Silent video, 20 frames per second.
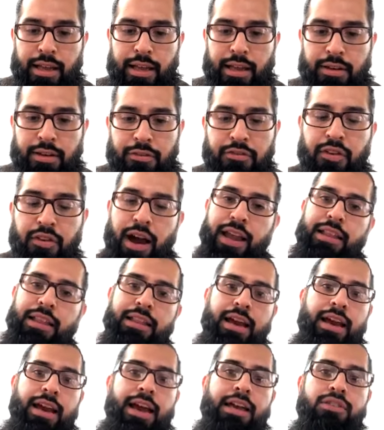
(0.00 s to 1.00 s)
find
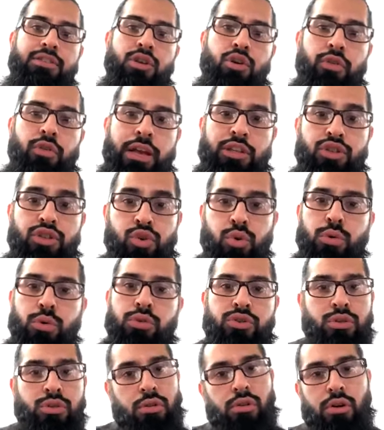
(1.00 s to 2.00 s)
that as a great tool
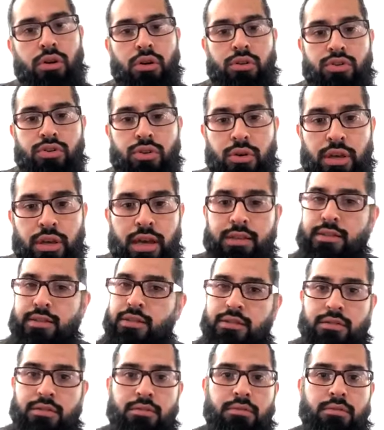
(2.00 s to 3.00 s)
to learn. So yes,
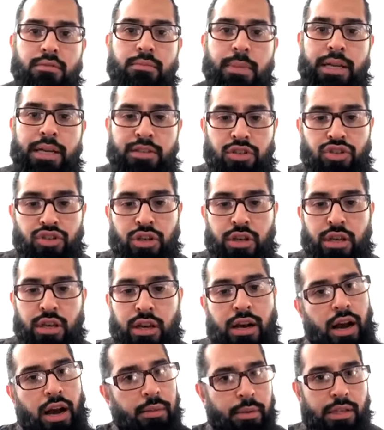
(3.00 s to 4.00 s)
messaging okay.
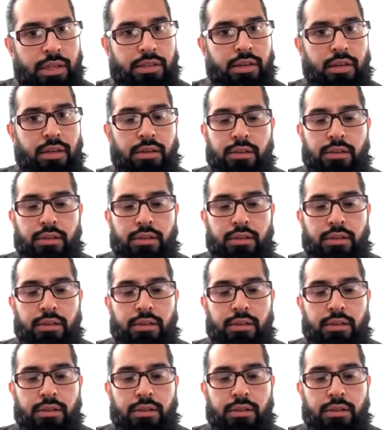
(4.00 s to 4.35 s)
and commenting.